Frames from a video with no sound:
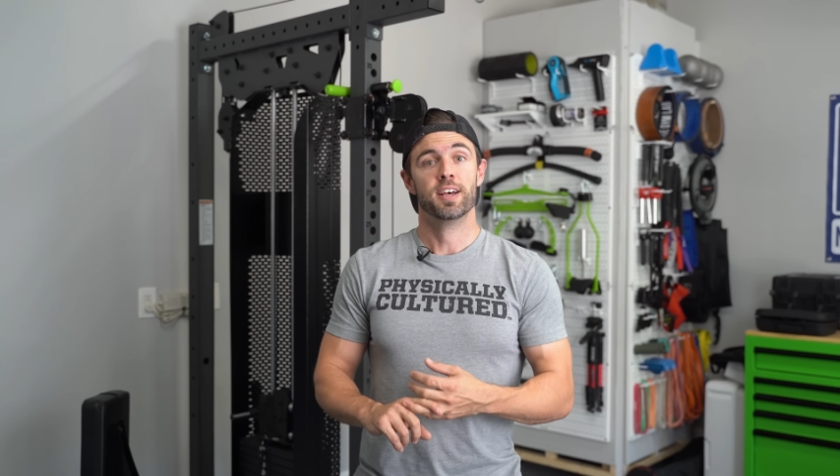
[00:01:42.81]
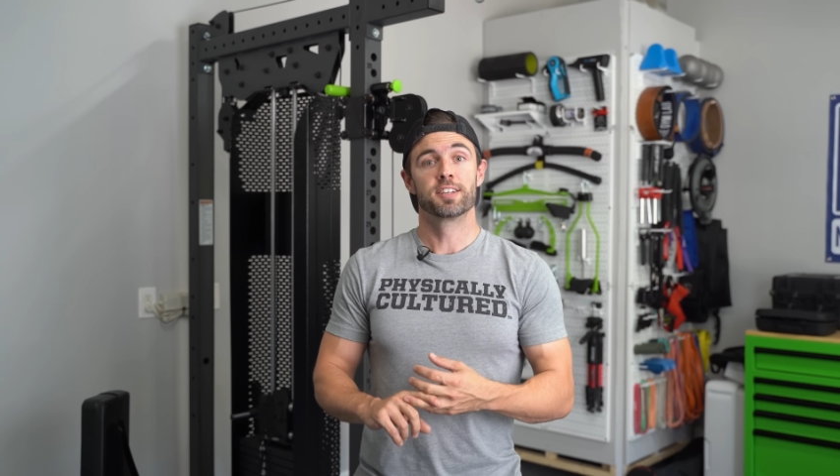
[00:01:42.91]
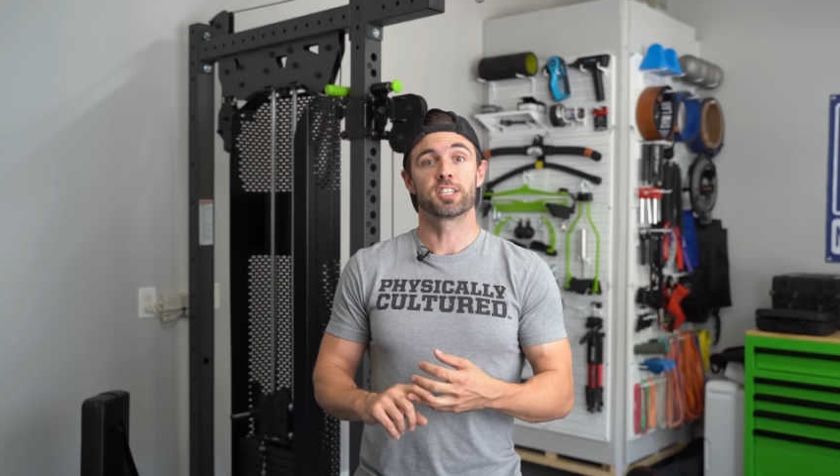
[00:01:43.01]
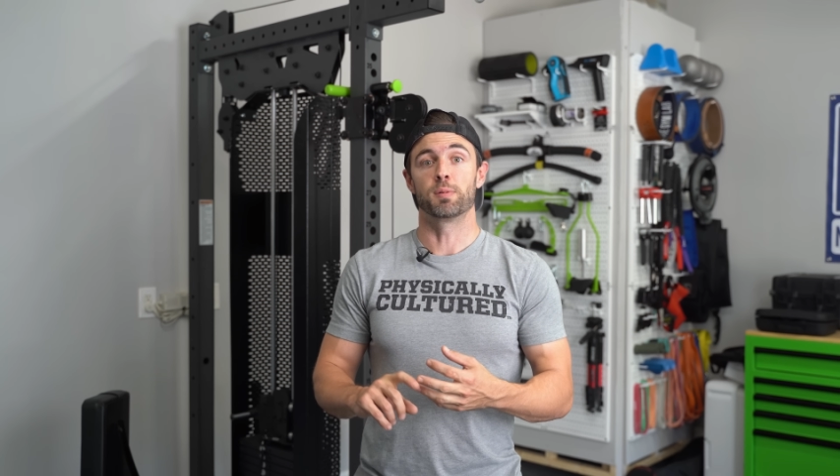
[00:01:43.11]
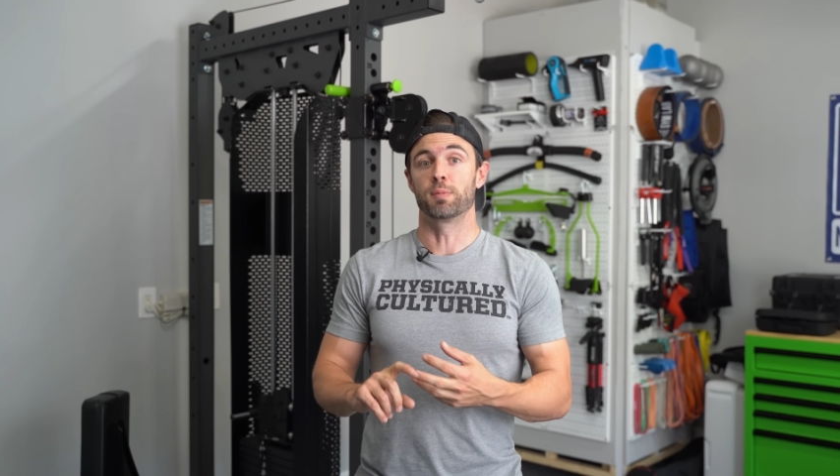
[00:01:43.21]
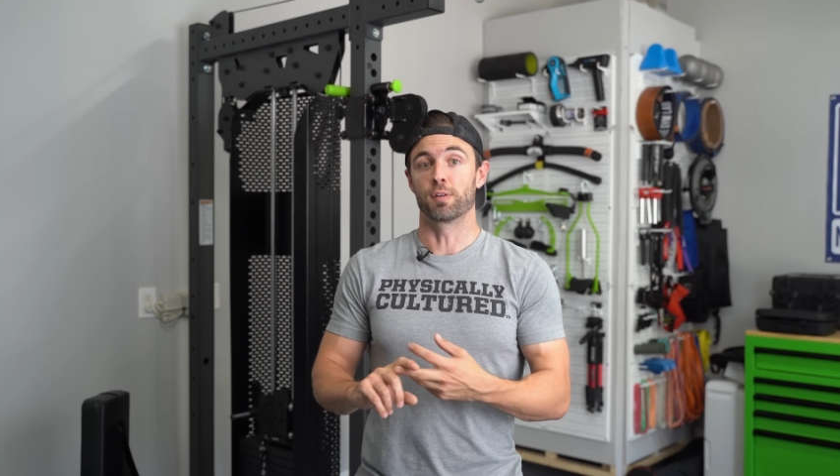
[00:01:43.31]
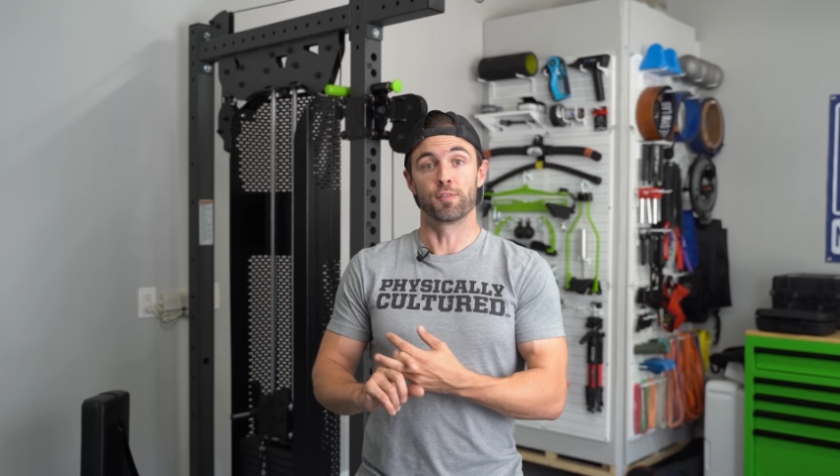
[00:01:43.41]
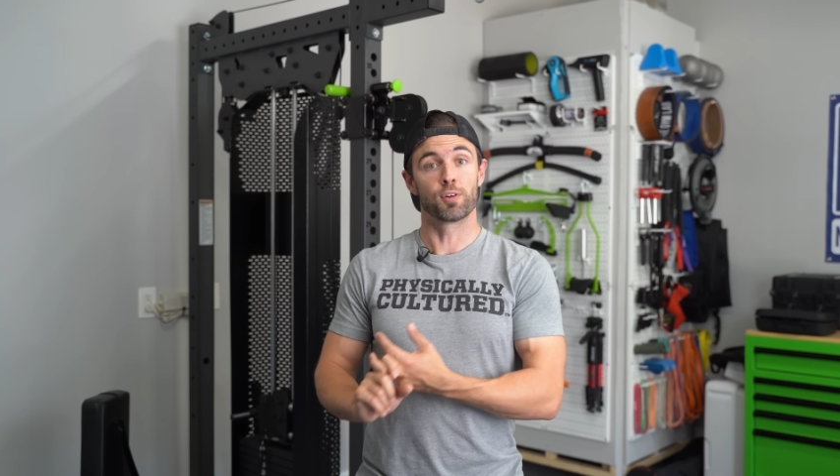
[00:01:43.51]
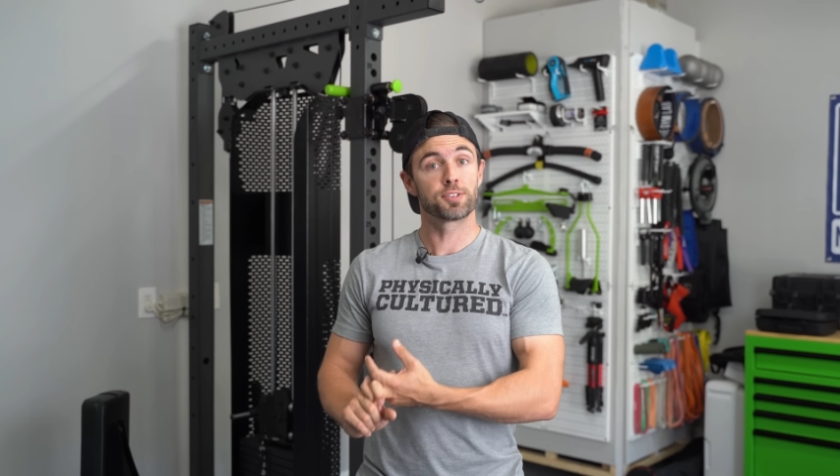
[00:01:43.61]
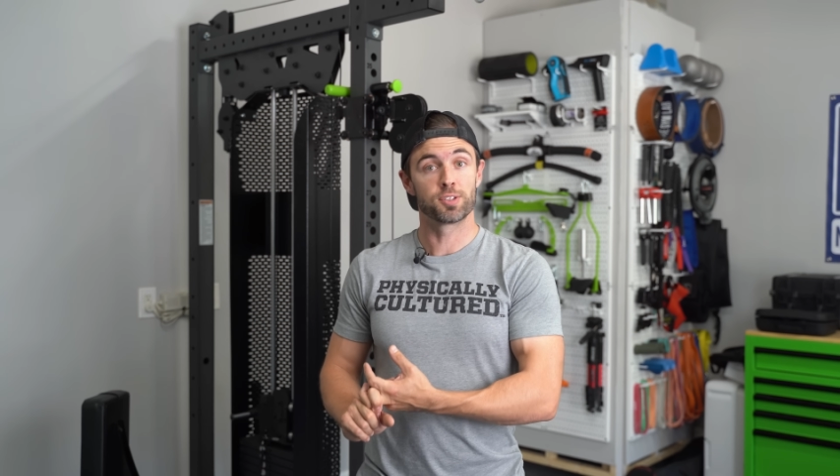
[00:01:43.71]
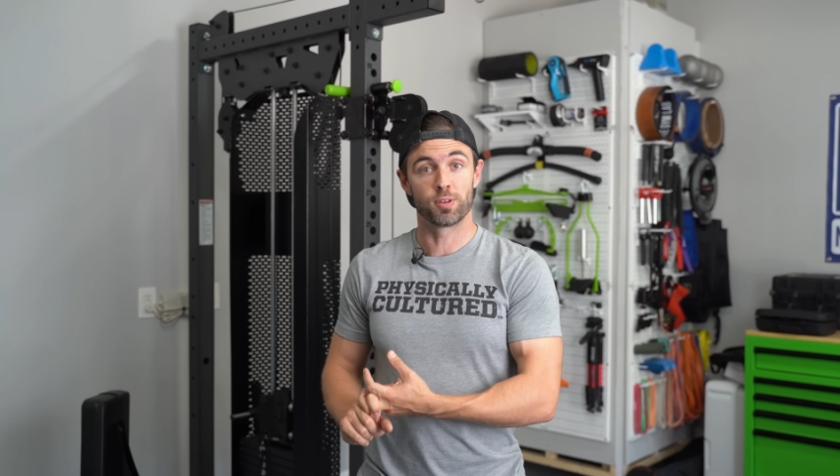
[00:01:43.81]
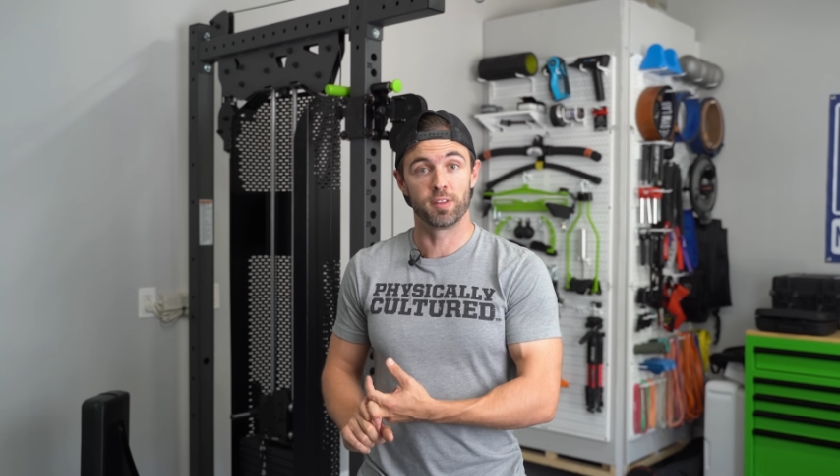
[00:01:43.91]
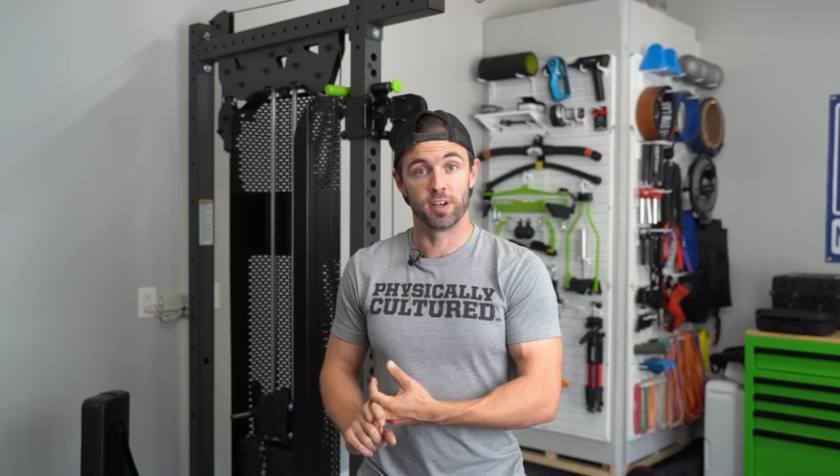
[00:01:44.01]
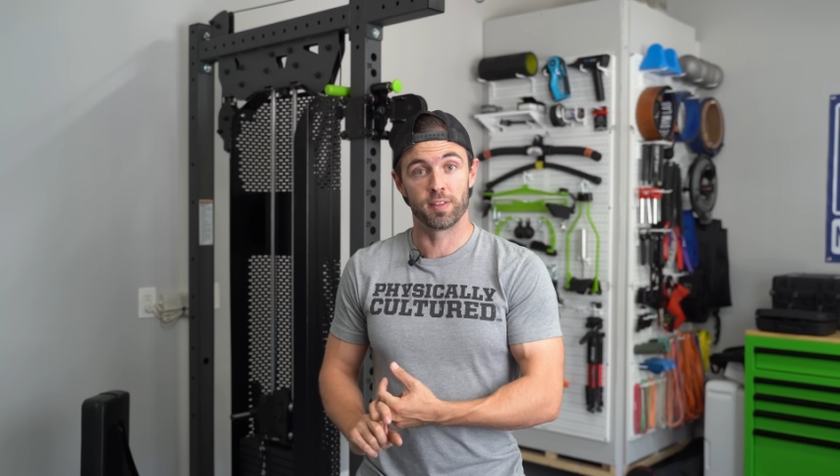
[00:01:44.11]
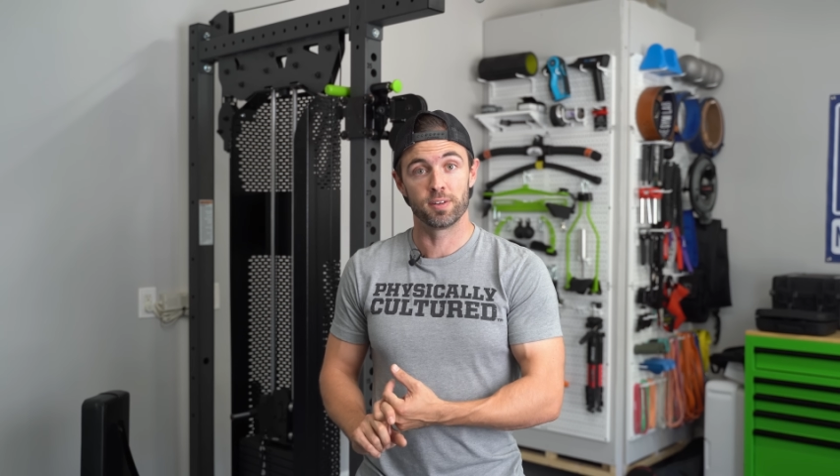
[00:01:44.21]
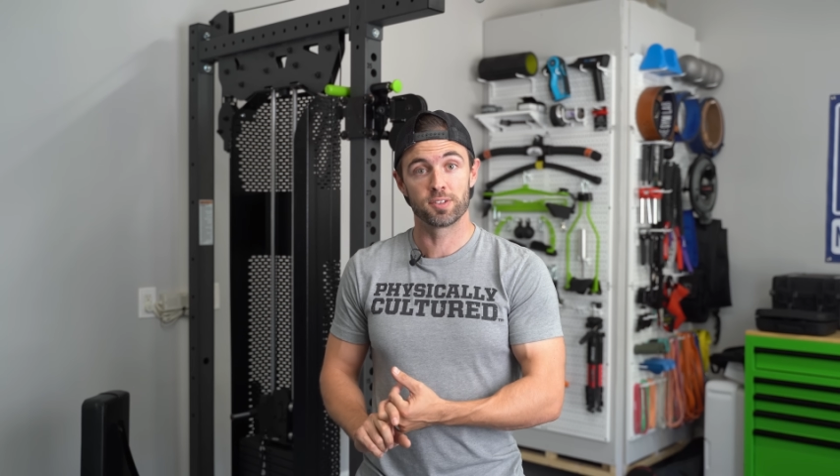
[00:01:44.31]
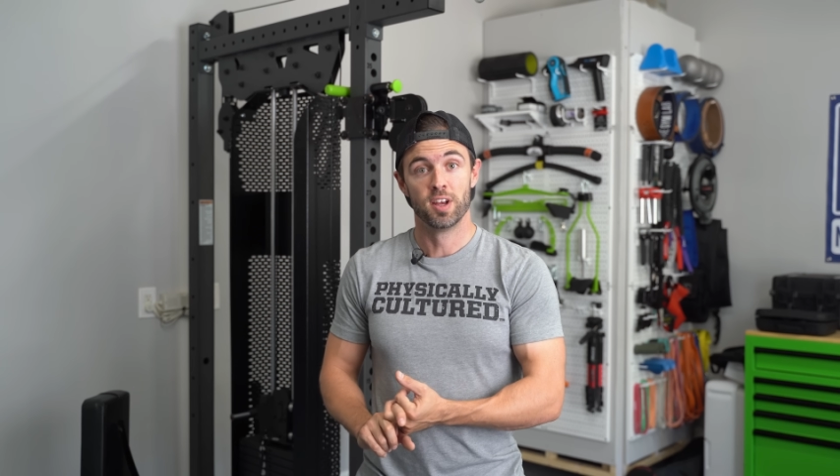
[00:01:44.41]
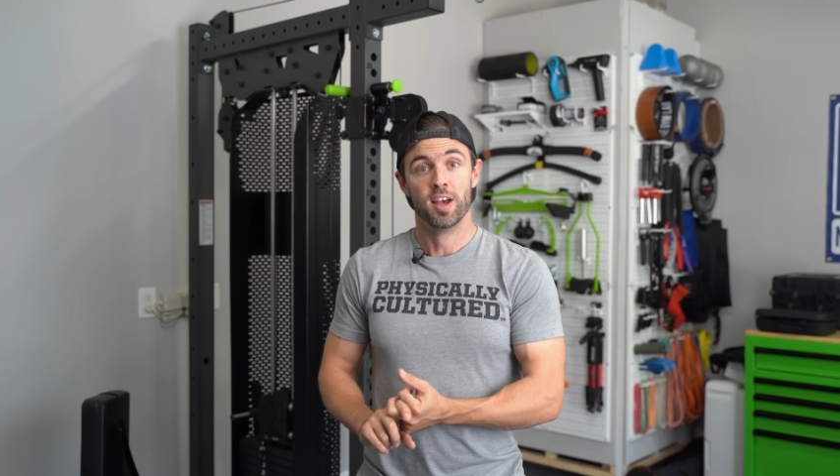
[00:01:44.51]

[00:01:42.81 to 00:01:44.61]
Some are more versatile than others.